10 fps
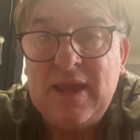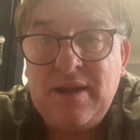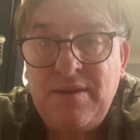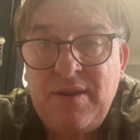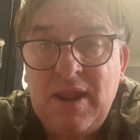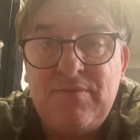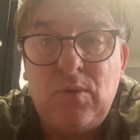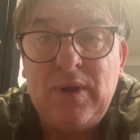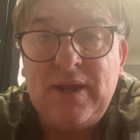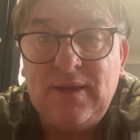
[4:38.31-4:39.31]
another
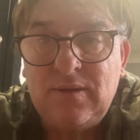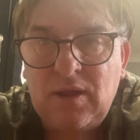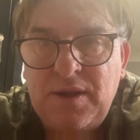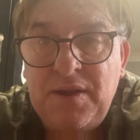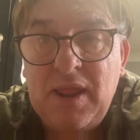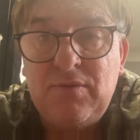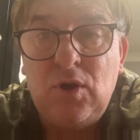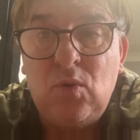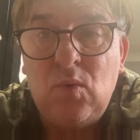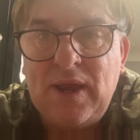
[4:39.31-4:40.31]

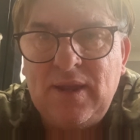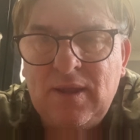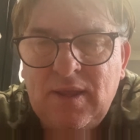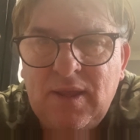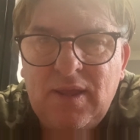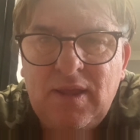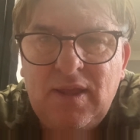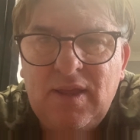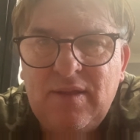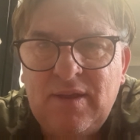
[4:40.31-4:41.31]
long wait
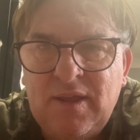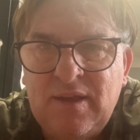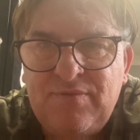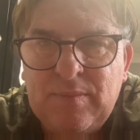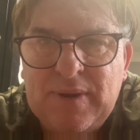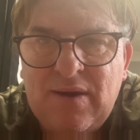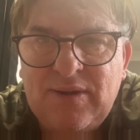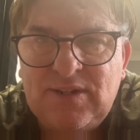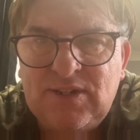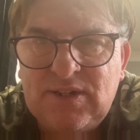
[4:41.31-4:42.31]
for
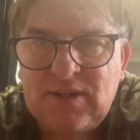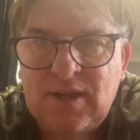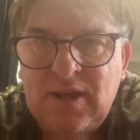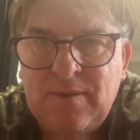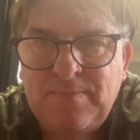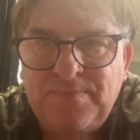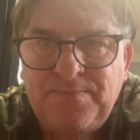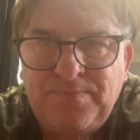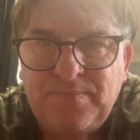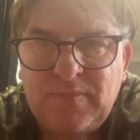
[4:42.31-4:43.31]
Paris
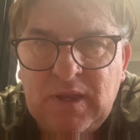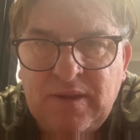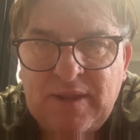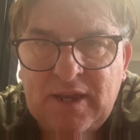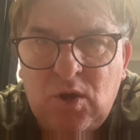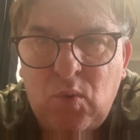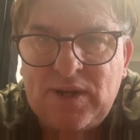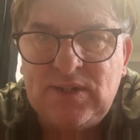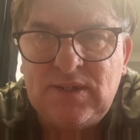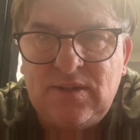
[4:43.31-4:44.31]
in their
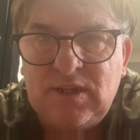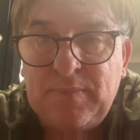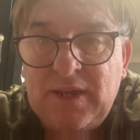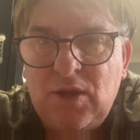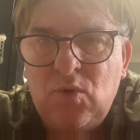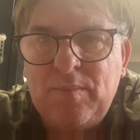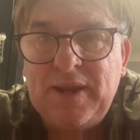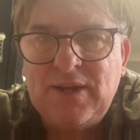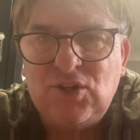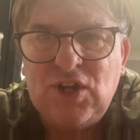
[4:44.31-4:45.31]
quest to be
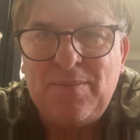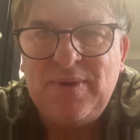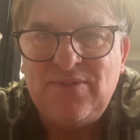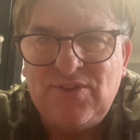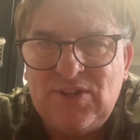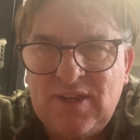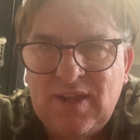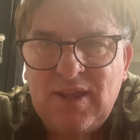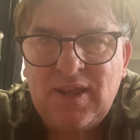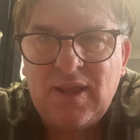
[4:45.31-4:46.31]
European champions.
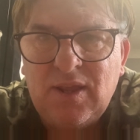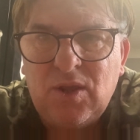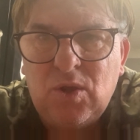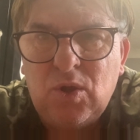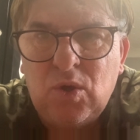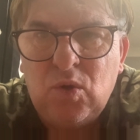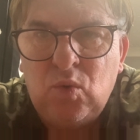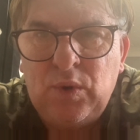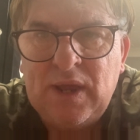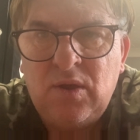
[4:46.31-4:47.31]

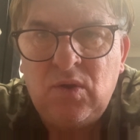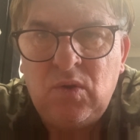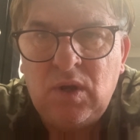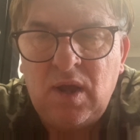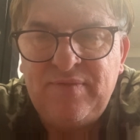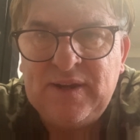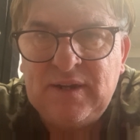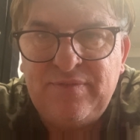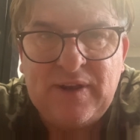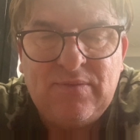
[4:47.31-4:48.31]
Although I think
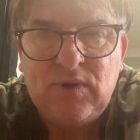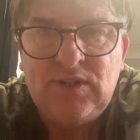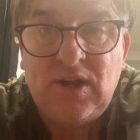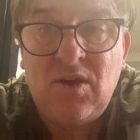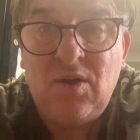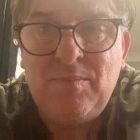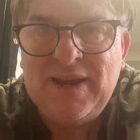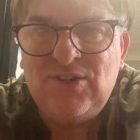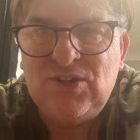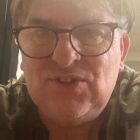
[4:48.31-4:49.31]
the favourites are
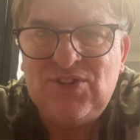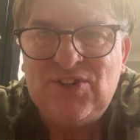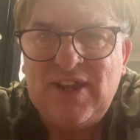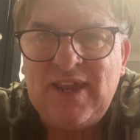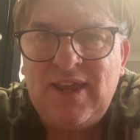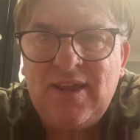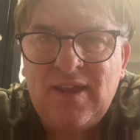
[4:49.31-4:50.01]
Manchester City.